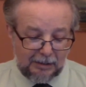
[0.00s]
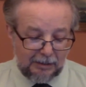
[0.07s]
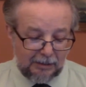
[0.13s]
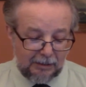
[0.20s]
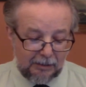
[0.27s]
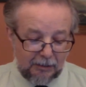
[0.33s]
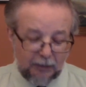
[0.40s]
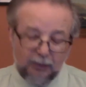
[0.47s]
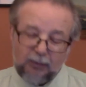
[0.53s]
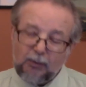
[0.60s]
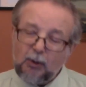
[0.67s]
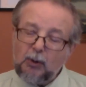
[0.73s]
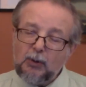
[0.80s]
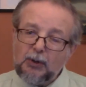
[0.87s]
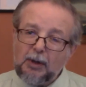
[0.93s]

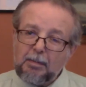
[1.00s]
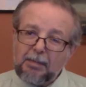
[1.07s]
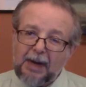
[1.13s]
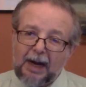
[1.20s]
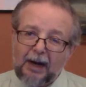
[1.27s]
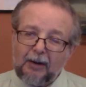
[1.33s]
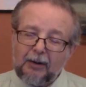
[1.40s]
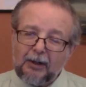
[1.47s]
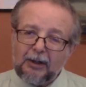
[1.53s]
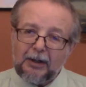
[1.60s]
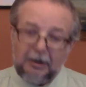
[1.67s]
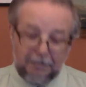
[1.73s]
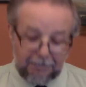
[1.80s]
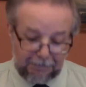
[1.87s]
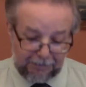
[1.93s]
through the power
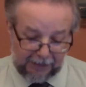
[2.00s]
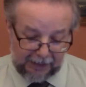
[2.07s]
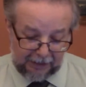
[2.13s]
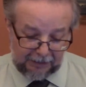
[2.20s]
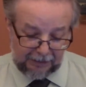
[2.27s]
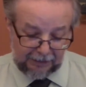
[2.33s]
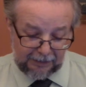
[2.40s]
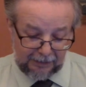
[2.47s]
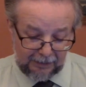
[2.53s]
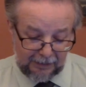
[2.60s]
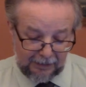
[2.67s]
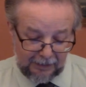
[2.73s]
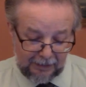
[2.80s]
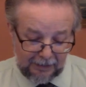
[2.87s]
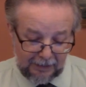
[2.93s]
of faith
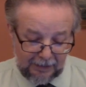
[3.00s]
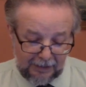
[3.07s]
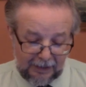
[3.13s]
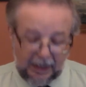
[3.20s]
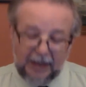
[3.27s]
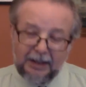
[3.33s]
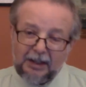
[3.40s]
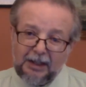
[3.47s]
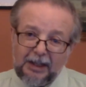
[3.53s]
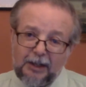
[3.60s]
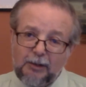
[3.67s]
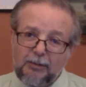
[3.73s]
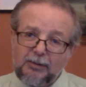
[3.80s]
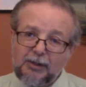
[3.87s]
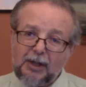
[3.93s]
and
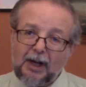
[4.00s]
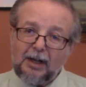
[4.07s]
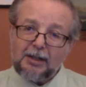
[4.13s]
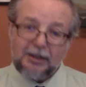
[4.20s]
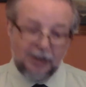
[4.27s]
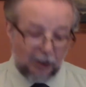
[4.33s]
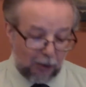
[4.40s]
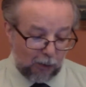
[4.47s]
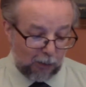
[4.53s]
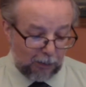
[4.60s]
gives us hope.